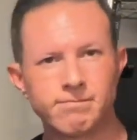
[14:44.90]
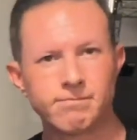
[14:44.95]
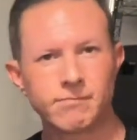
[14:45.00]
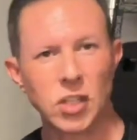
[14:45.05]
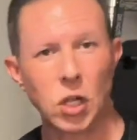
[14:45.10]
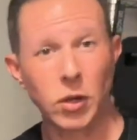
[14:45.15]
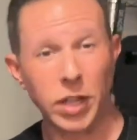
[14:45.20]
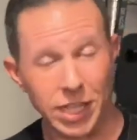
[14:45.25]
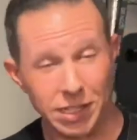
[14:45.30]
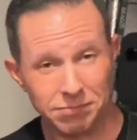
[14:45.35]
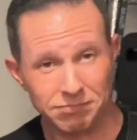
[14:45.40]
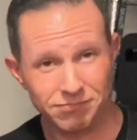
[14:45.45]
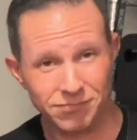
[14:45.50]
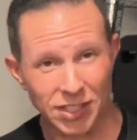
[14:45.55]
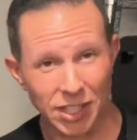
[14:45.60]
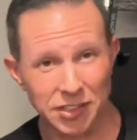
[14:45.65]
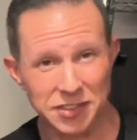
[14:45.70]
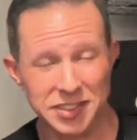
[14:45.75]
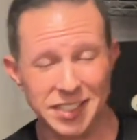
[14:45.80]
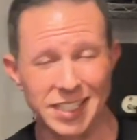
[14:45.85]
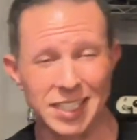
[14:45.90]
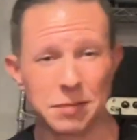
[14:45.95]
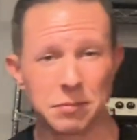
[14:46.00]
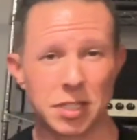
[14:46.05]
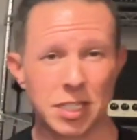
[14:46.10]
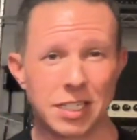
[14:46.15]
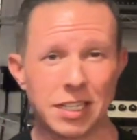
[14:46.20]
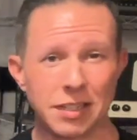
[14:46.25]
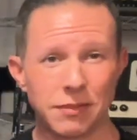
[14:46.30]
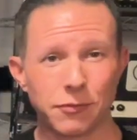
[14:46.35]
Okay, I'll see you in a
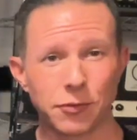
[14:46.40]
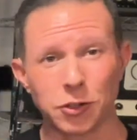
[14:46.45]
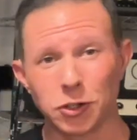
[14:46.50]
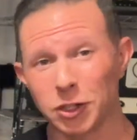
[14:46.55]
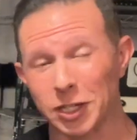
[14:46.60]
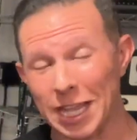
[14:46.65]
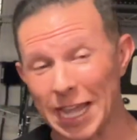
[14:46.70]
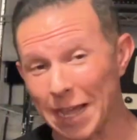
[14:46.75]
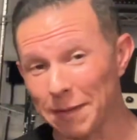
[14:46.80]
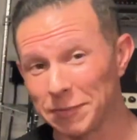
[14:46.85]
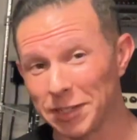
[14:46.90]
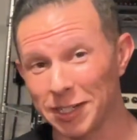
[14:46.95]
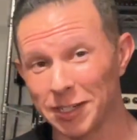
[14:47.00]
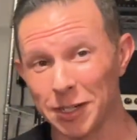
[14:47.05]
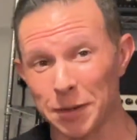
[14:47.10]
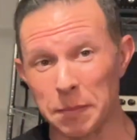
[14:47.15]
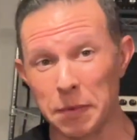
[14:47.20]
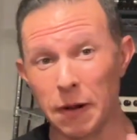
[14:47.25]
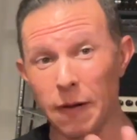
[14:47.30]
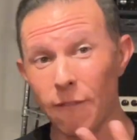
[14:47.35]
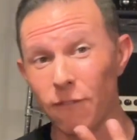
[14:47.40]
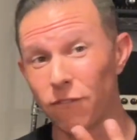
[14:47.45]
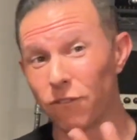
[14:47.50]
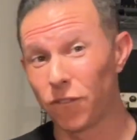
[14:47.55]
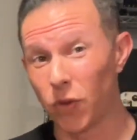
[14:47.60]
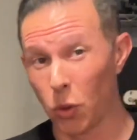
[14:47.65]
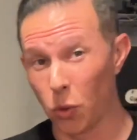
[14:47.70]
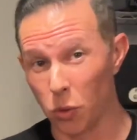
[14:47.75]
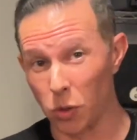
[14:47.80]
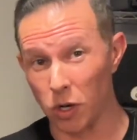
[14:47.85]
minute for cabinet number
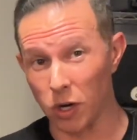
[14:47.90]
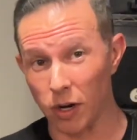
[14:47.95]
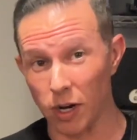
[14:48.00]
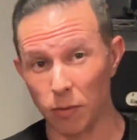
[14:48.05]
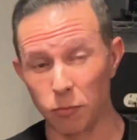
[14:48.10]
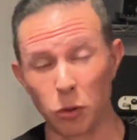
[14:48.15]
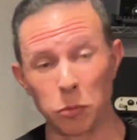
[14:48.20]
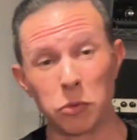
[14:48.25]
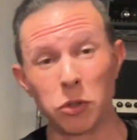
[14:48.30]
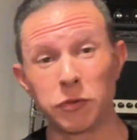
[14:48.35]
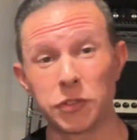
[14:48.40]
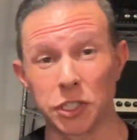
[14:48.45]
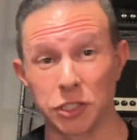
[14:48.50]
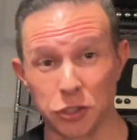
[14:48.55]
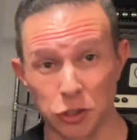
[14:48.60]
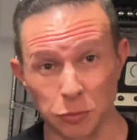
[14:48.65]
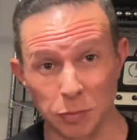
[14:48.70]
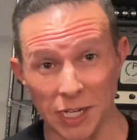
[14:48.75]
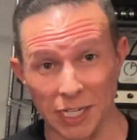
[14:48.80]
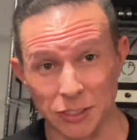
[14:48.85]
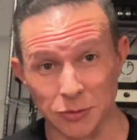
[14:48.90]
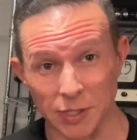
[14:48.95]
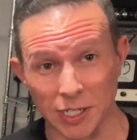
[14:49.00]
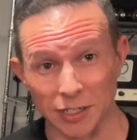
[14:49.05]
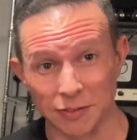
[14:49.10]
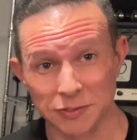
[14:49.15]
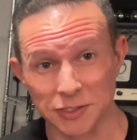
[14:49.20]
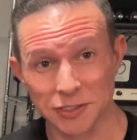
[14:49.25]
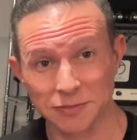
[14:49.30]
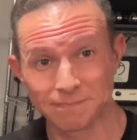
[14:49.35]
4. We'll move to
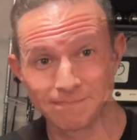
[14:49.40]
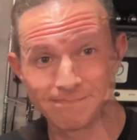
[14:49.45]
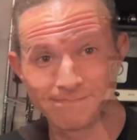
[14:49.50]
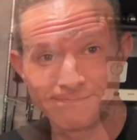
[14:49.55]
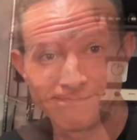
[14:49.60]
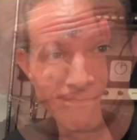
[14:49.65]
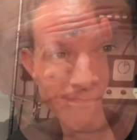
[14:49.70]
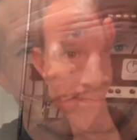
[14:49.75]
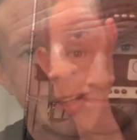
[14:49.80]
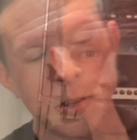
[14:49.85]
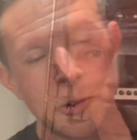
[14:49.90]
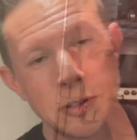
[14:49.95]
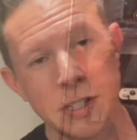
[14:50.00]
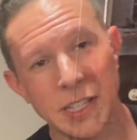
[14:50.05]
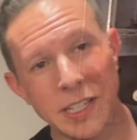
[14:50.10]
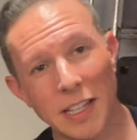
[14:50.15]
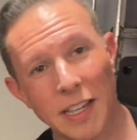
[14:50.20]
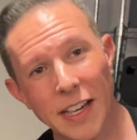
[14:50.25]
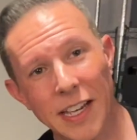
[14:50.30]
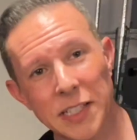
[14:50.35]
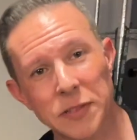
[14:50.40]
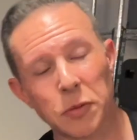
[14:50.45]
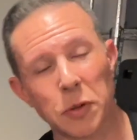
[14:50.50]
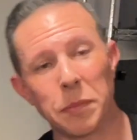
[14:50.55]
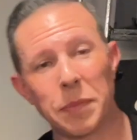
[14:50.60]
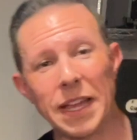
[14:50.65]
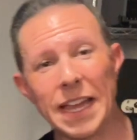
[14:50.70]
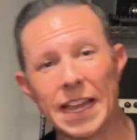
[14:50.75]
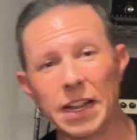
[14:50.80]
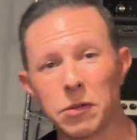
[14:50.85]
2x12s. Okay guys, we're
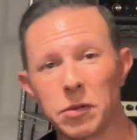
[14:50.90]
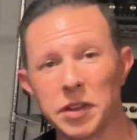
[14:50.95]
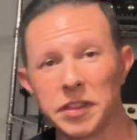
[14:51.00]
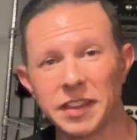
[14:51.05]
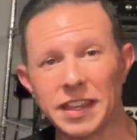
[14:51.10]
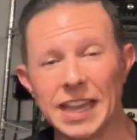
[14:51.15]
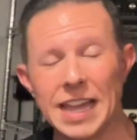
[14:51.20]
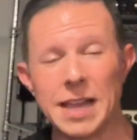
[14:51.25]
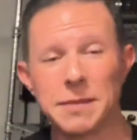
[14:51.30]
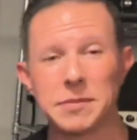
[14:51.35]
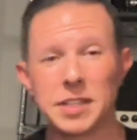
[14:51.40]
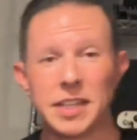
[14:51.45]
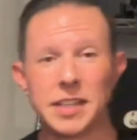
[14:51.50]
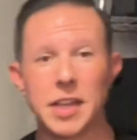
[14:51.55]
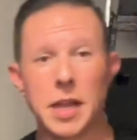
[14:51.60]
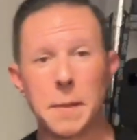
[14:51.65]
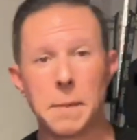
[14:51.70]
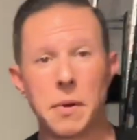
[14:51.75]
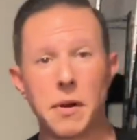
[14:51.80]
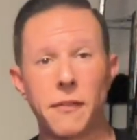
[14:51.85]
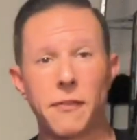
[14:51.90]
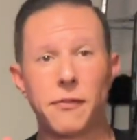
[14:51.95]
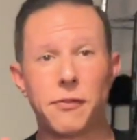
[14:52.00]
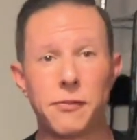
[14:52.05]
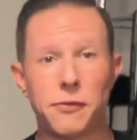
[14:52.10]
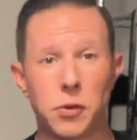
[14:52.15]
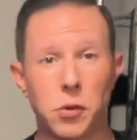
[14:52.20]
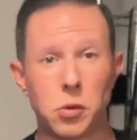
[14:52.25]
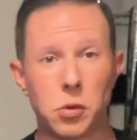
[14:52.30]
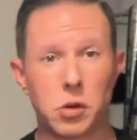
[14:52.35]
back with cabinet number
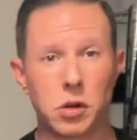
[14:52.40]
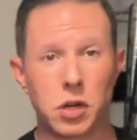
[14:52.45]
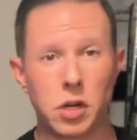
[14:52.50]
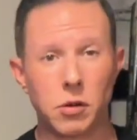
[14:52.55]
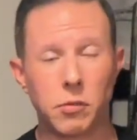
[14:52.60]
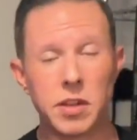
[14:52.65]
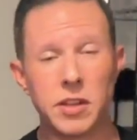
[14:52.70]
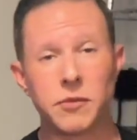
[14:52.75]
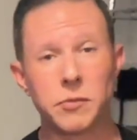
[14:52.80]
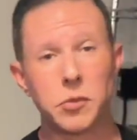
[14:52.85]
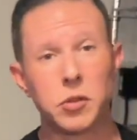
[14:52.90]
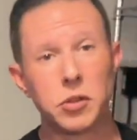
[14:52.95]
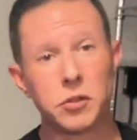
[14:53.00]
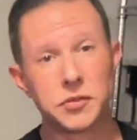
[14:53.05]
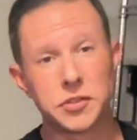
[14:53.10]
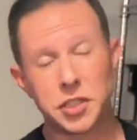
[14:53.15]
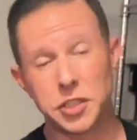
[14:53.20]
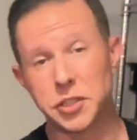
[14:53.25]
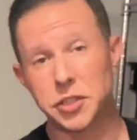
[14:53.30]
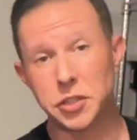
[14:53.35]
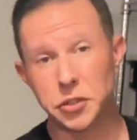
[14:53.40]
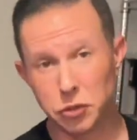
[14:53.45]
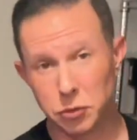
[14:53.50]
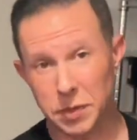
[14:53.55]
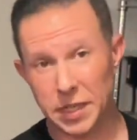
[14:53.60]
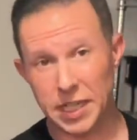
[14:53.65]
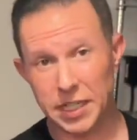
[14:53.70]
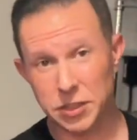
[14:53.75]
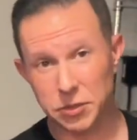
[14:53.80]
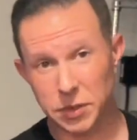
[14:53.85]
4. We've moved to
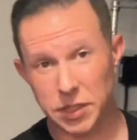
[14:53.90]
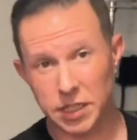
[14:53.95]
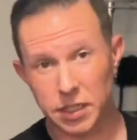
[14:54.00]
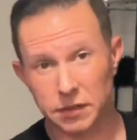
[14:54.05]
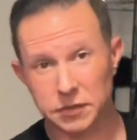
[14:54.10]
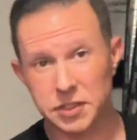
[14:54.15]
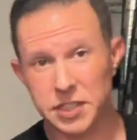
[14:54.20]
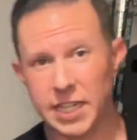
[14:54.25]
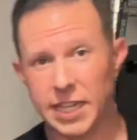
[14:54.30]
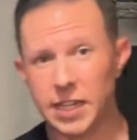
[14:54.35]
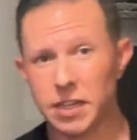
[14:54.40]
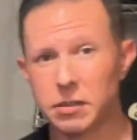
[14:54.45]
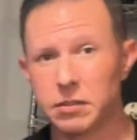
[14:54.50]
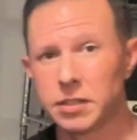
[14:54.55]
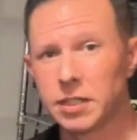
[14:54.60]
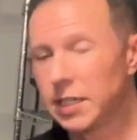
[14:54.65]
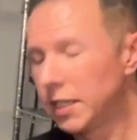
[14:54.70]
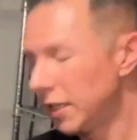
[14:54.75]
2x12s now.